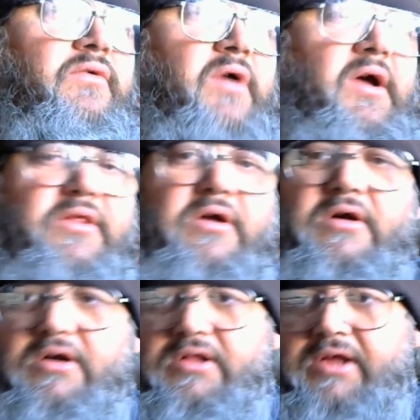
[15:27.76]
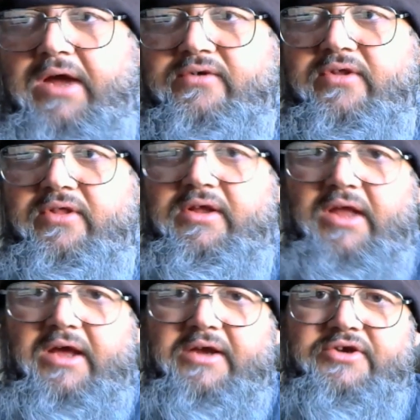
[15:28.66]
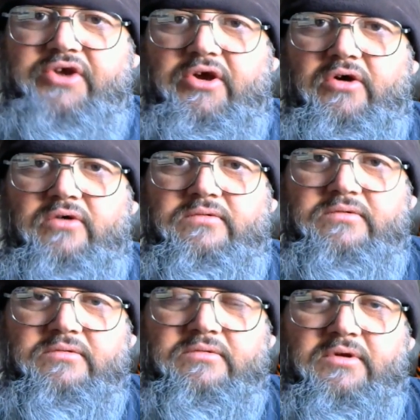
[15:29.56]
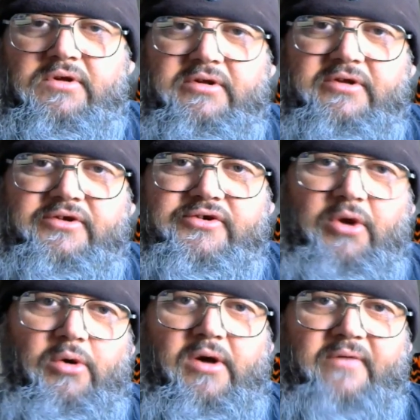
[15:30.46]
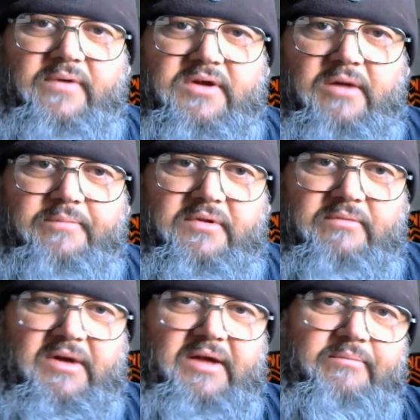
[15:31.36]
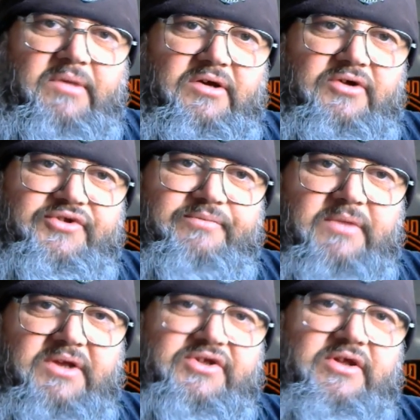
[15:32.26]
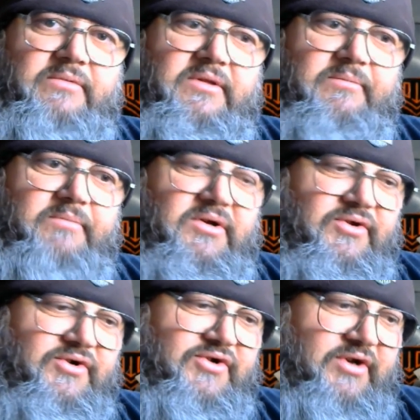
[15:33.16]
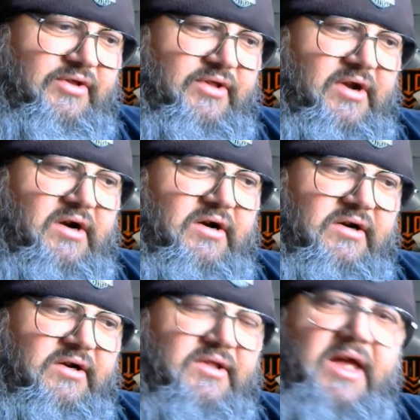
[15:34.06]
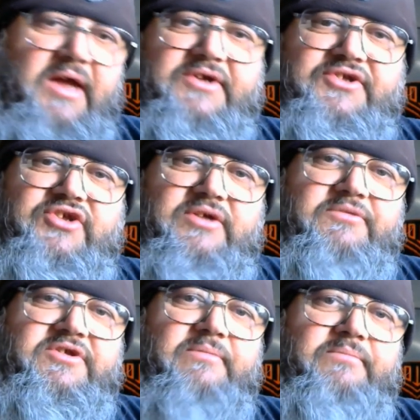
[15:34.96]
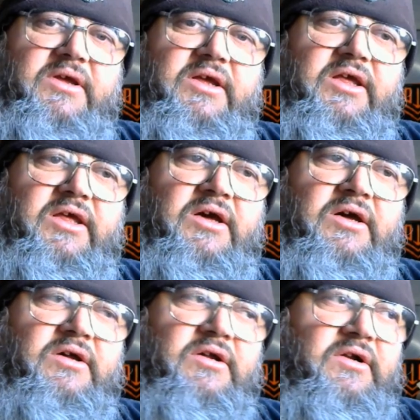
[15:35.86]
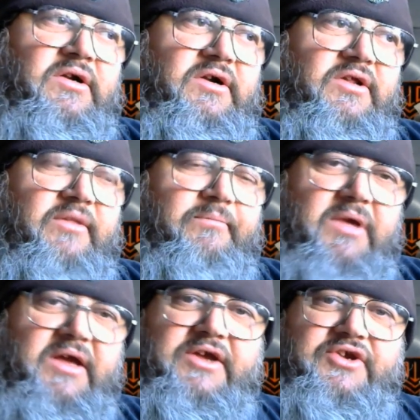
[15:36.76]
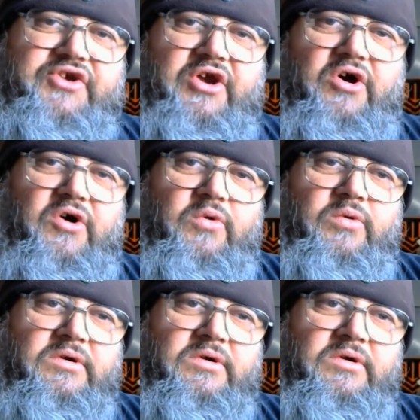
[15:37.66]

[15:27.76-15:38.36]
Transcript: ride the Harley out to the Atlanta show, show off a couple of my builds, meet some of the builders that are there. And Atlanta seems to be the biggest show